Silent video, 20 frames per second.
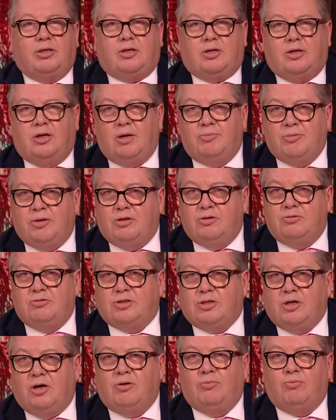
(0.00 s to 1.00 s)
the climate loons
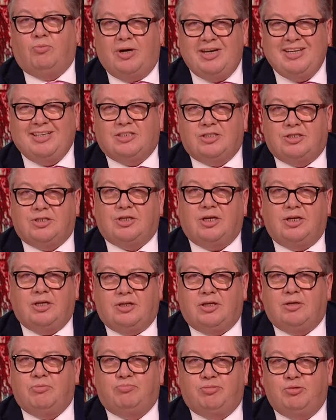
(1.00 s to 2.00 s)
can't wait to shake
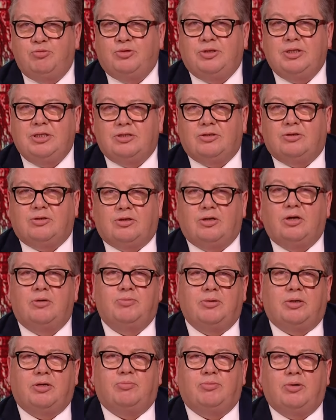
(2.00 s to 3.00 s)
their booties on
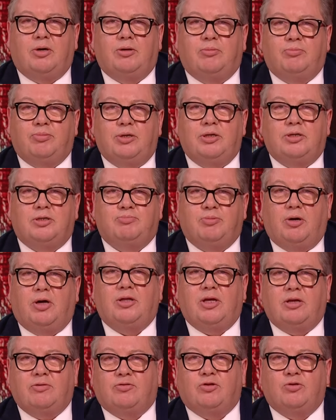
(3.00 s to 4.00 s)
Copacabana Beach. By
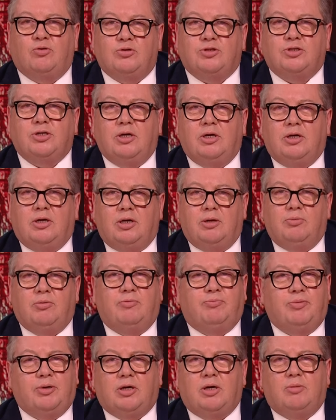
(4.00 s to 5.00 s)
then, of course, it will
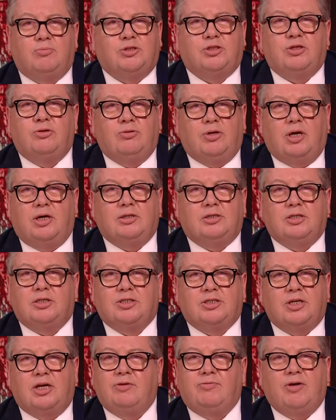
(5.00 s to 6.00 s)
have become too late to
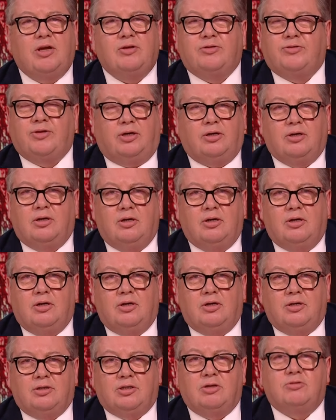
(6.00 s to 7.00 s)
save anything.
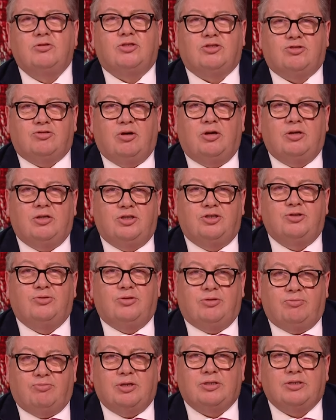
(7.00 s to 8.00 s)
So just try and enjoy
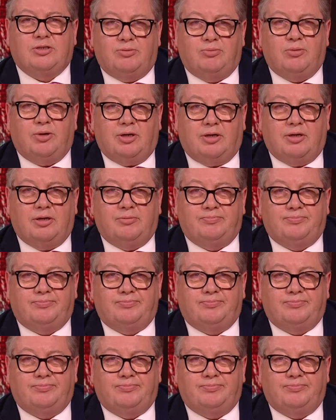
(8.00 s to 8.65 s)
the rest of the week.